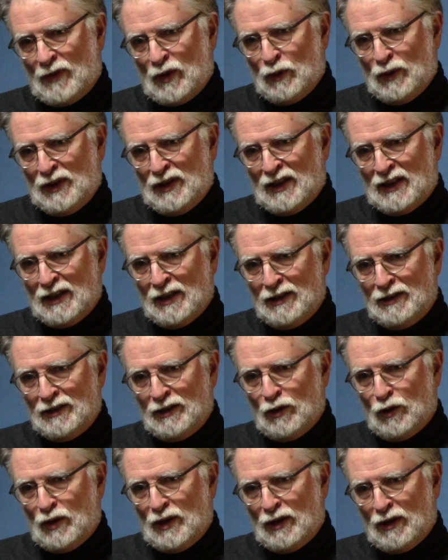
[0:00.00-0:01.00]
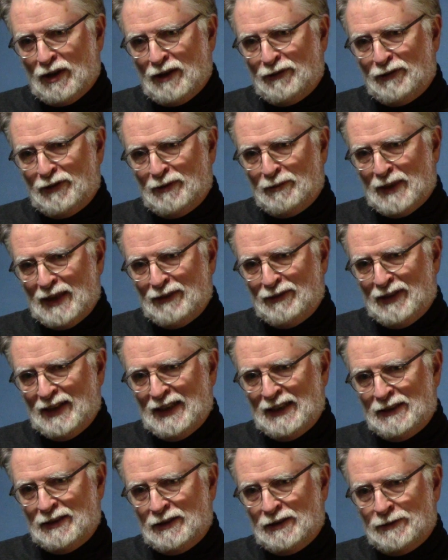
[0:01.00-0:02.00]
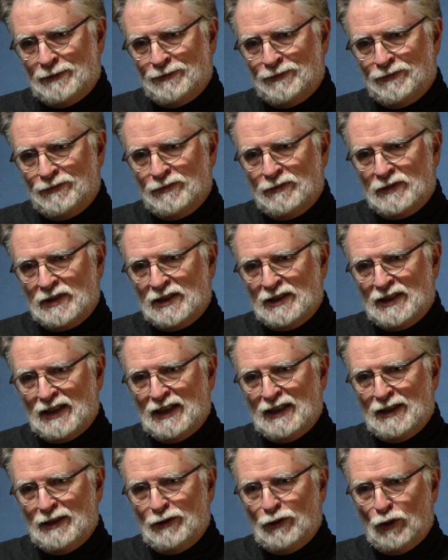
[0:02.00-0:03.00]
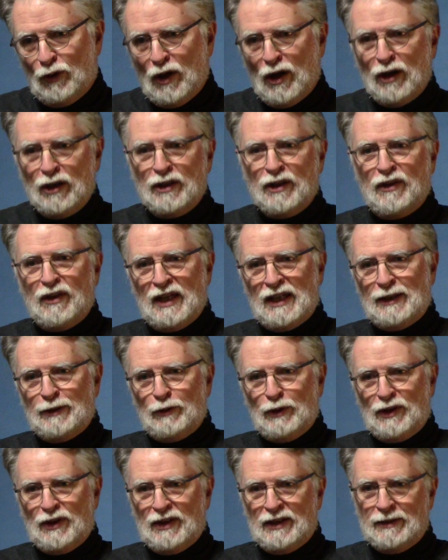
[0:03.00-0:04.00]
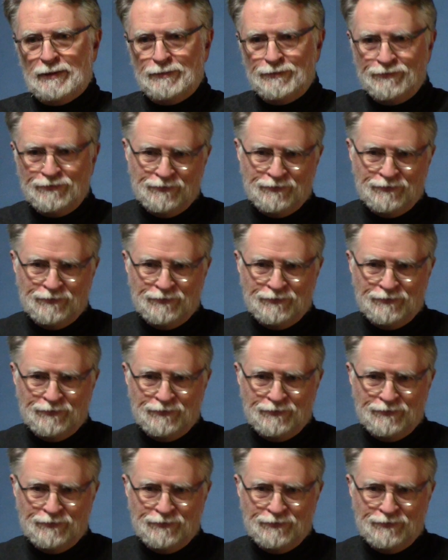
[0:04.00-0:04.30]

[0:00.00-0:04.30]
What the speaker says: with the gun going off in my face, because I did the wrong thing with it.